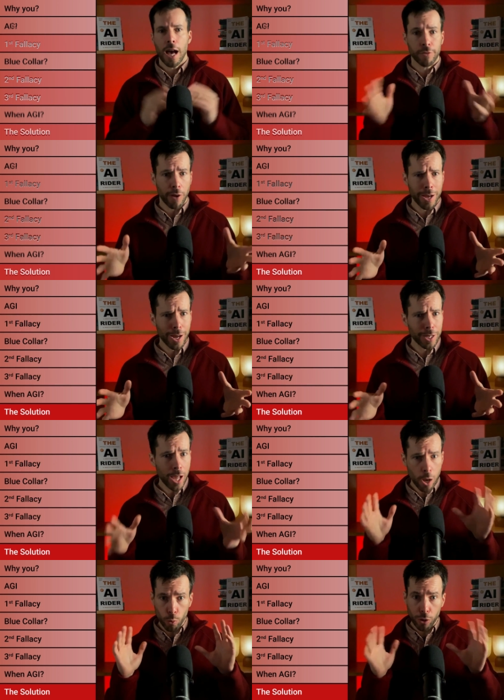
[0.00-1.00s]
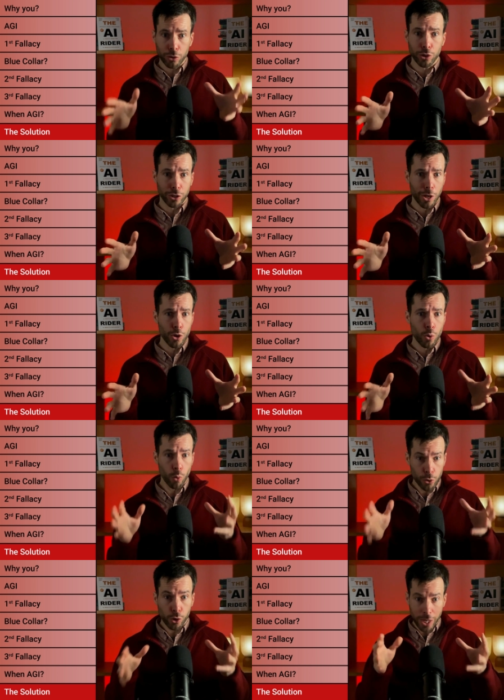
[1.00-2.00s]
And finally, I will also tell you
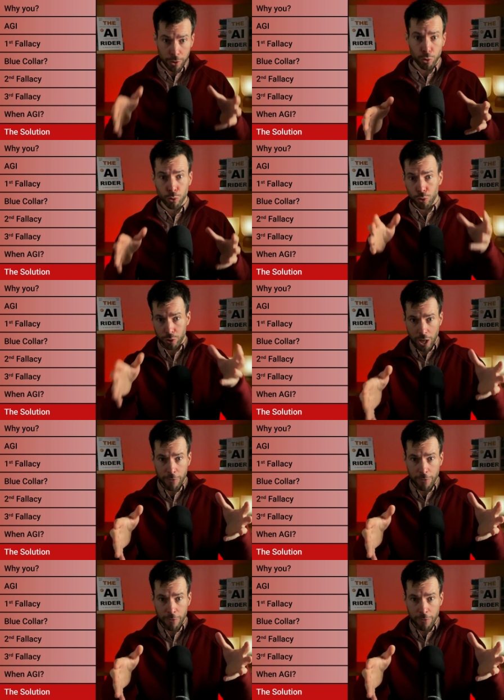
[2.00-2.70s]
what you can do to save